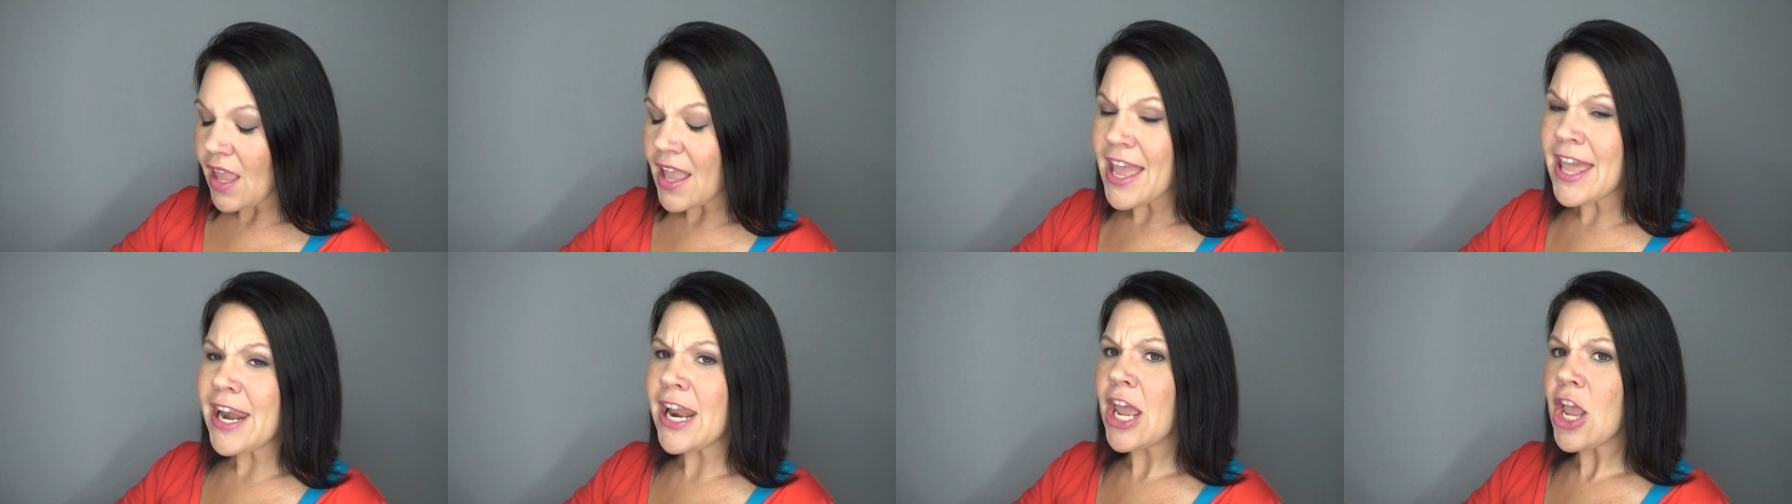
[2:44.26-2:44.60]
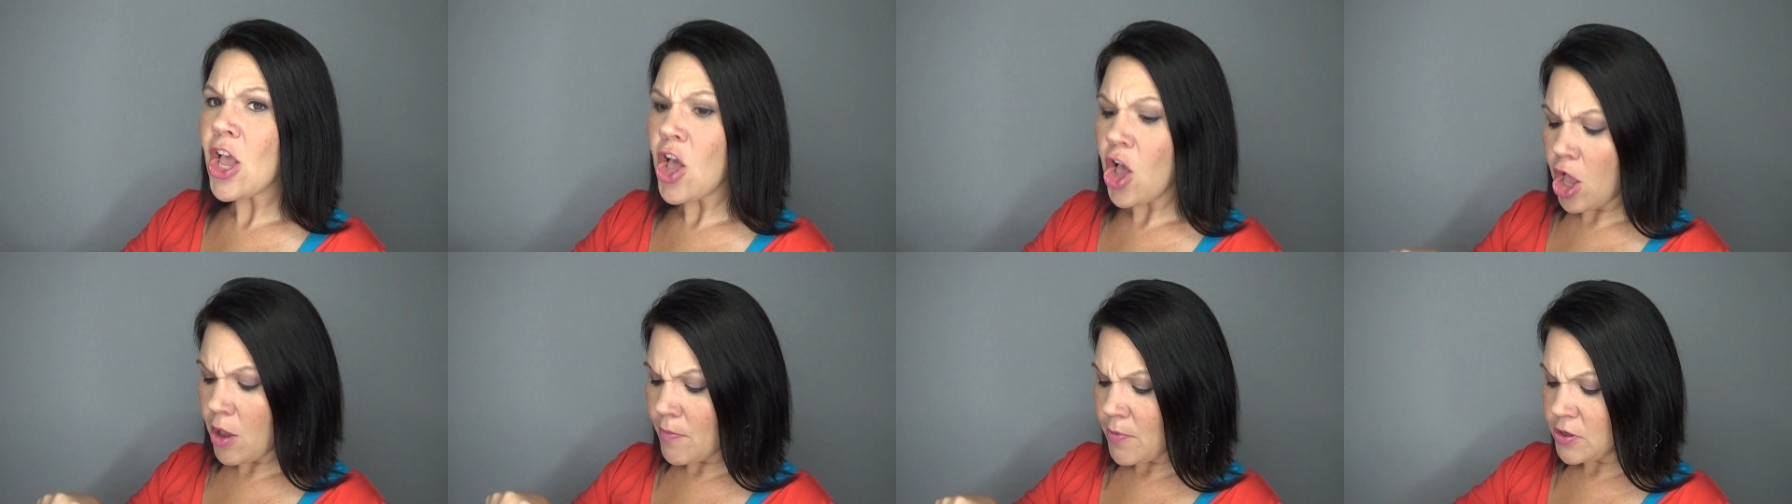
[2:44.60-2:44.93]
and
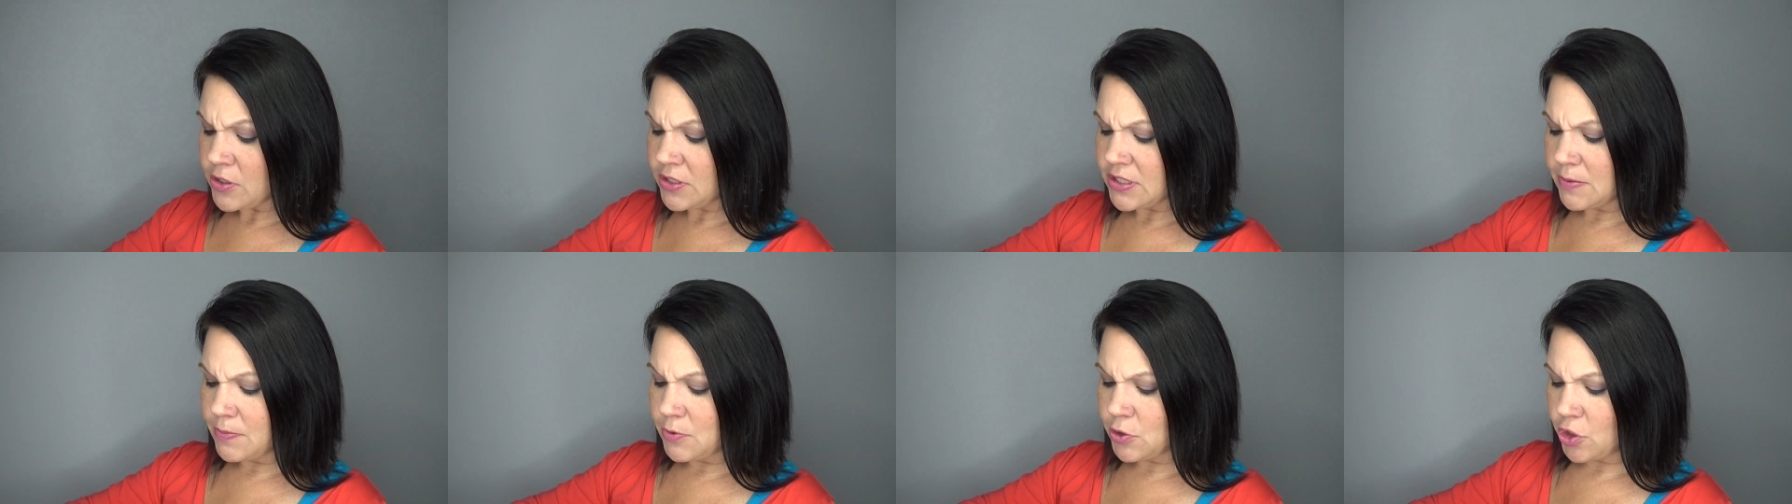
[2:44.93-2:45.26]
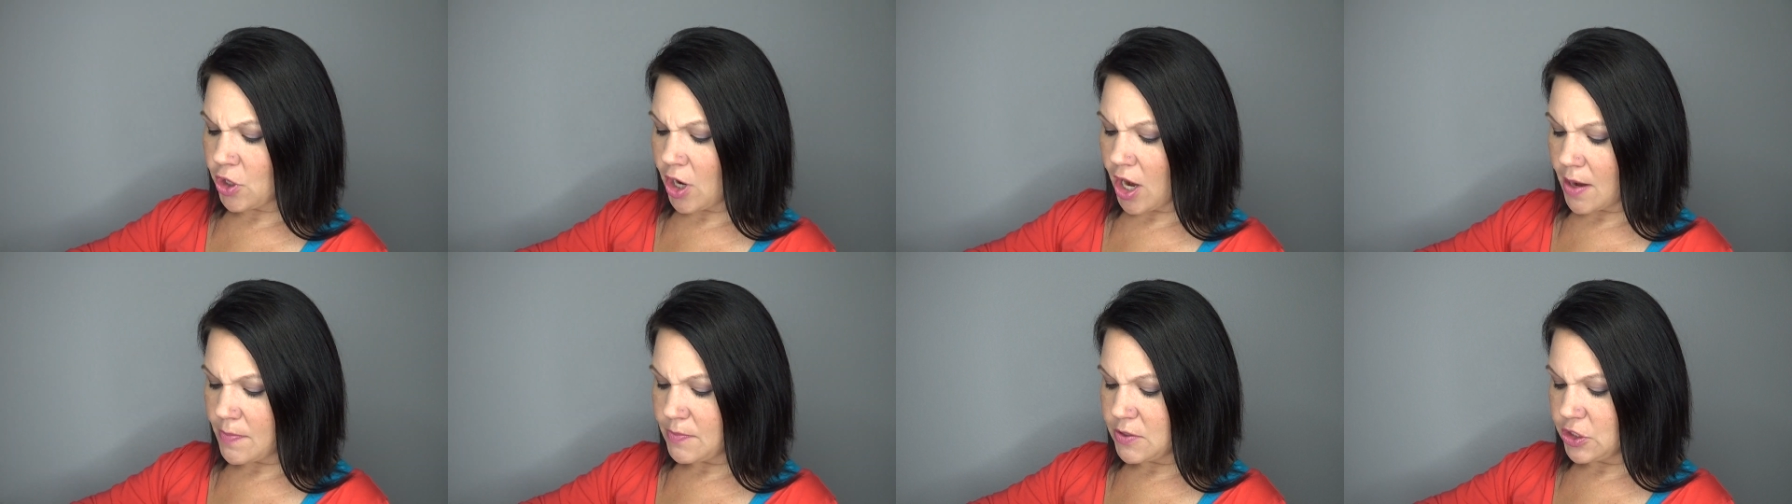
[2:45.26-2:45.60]
I almost
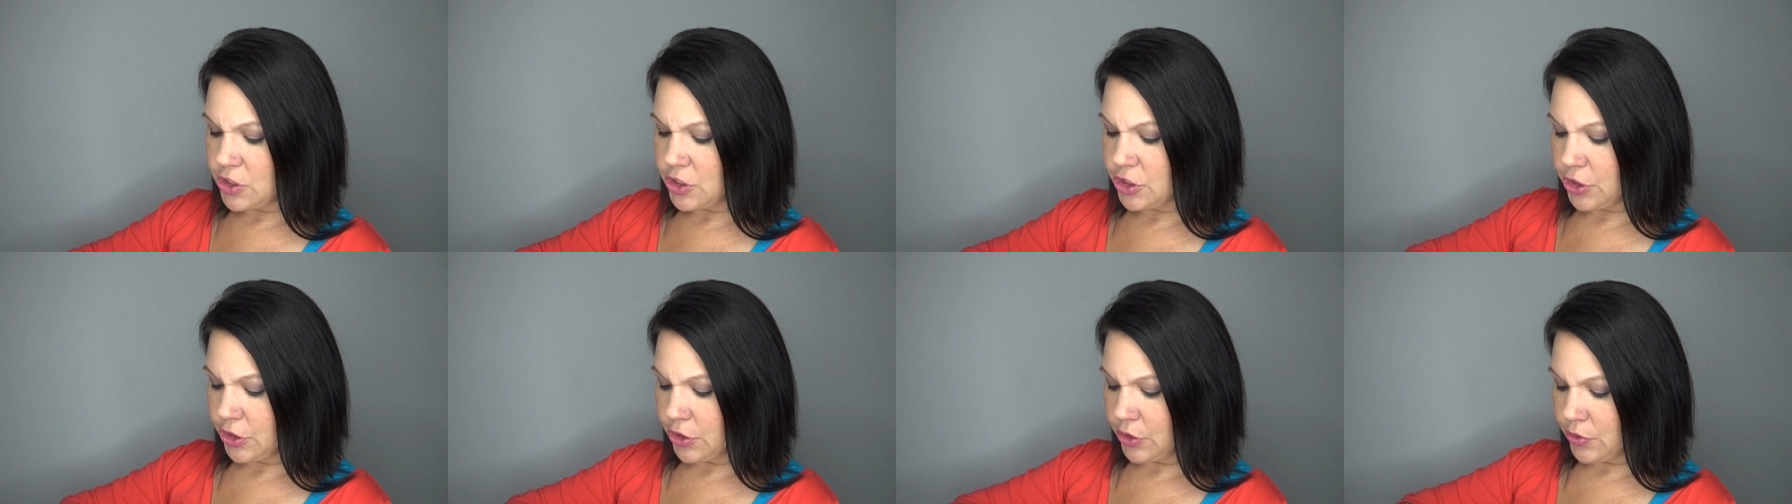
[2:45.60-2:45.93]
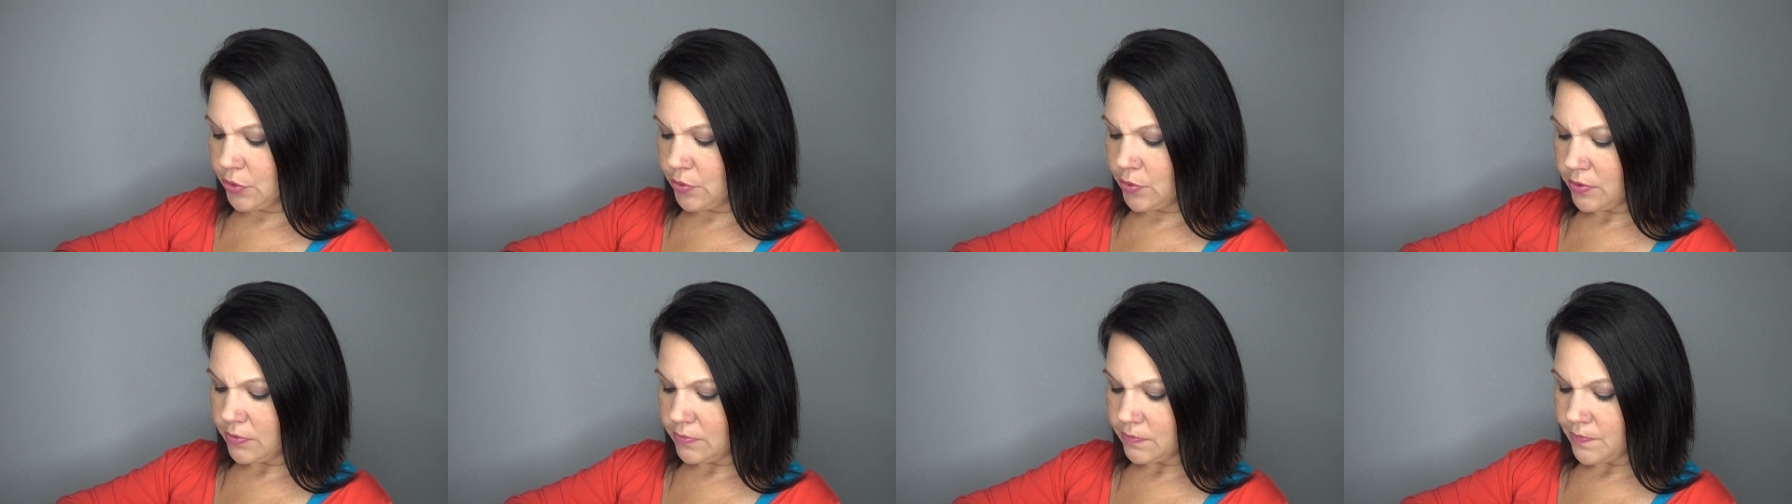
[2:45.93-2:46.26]
subscribed to
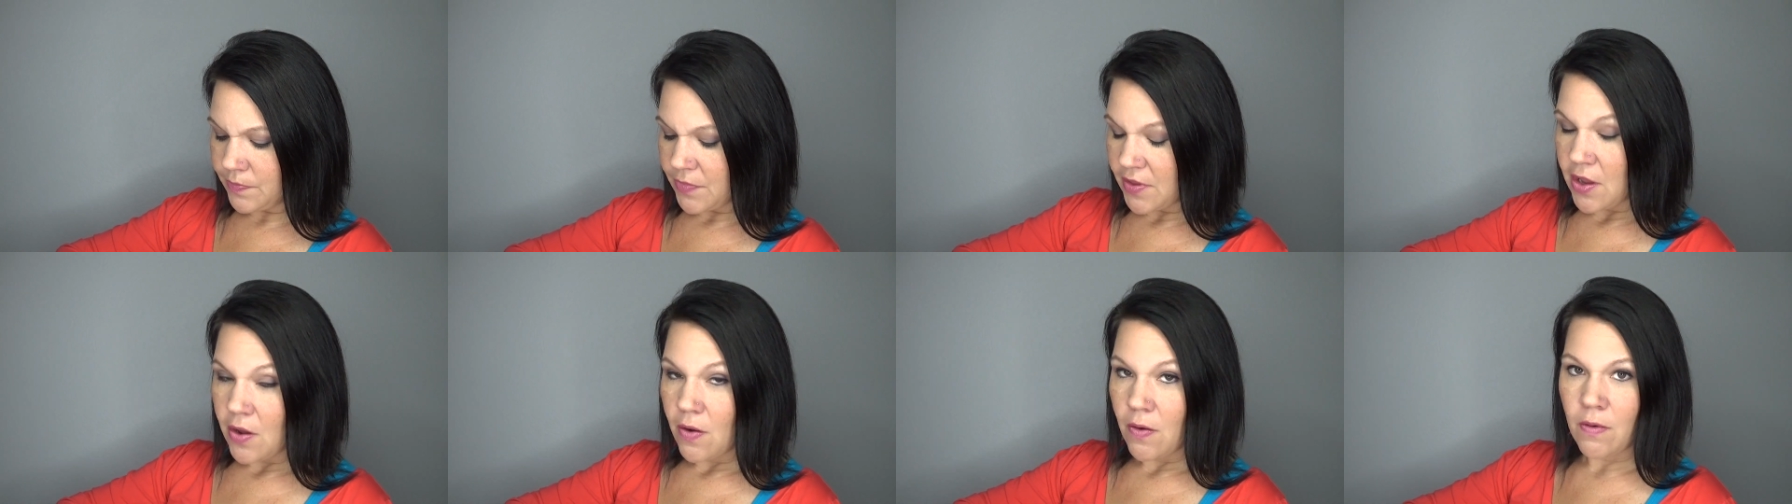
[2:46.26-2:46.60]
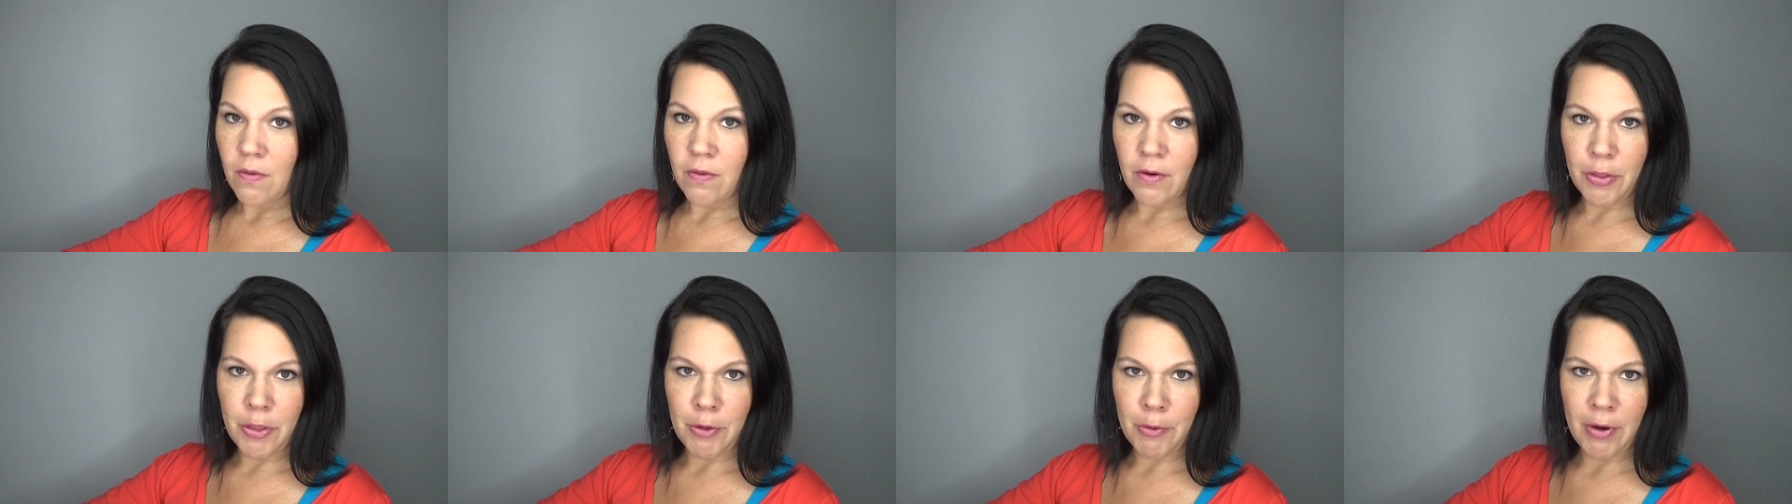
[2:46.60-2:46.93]
two
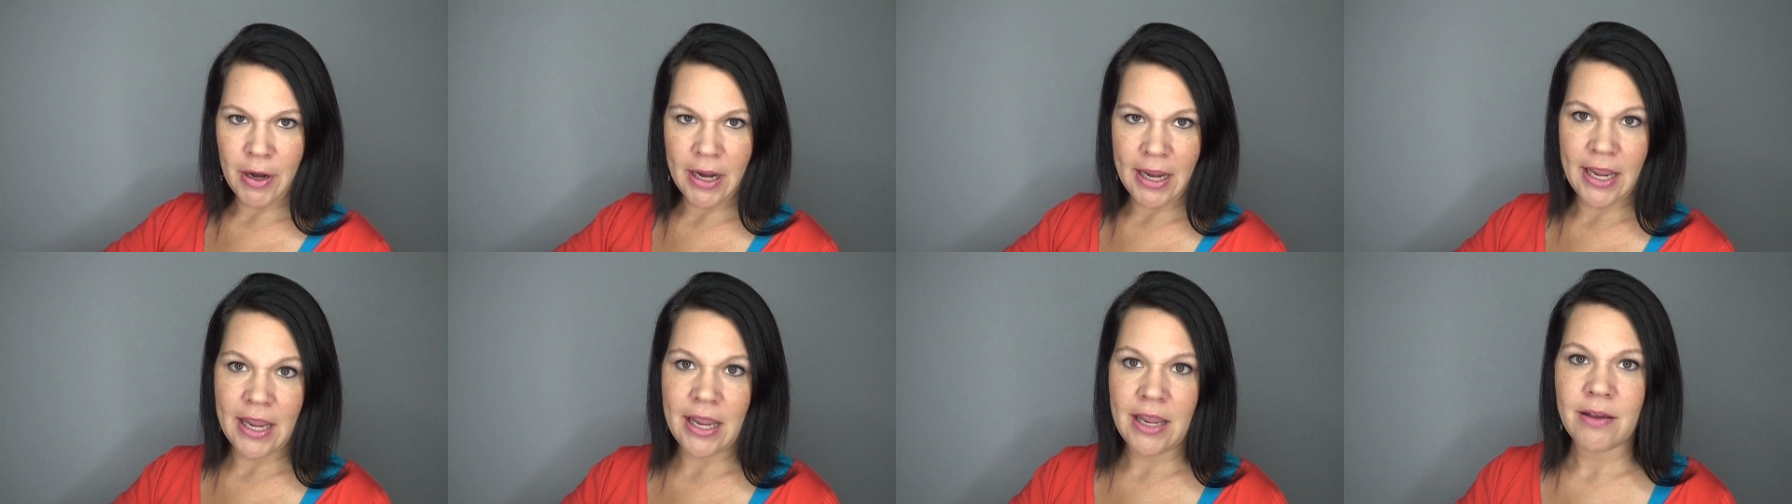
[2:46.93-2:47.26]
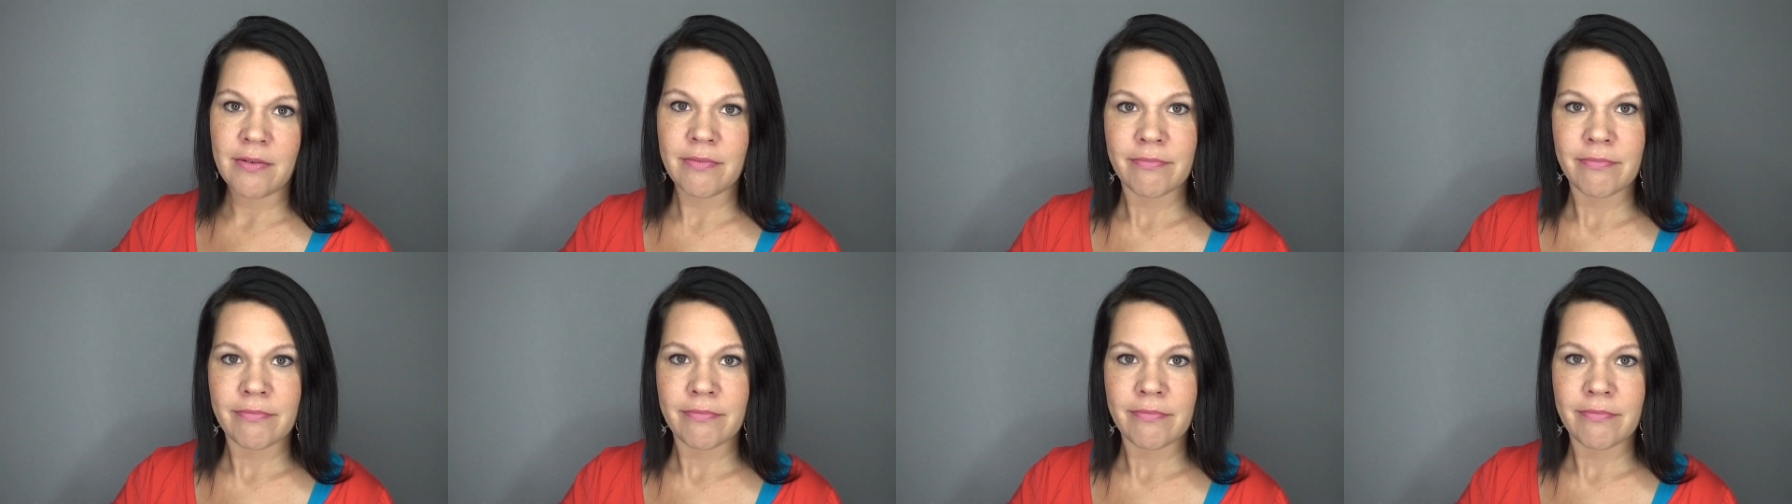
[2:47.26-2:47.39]
or three.